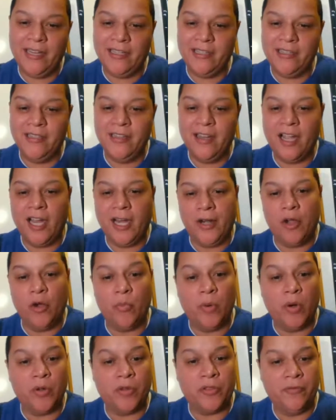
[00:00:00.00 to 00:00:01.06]
And I know
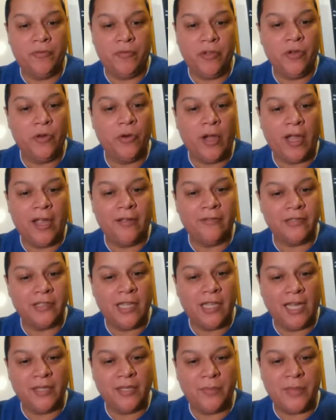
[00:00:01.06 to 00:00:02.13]
both of you have a
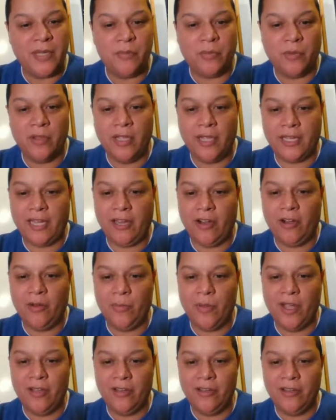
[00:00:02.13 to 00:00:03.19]
lot of people that care
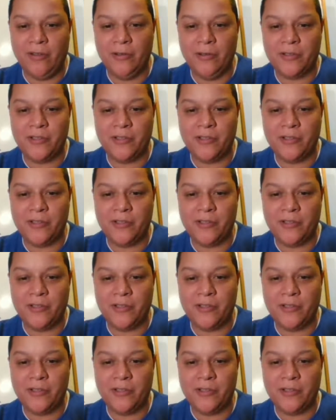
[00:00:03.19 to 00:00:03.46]
about you.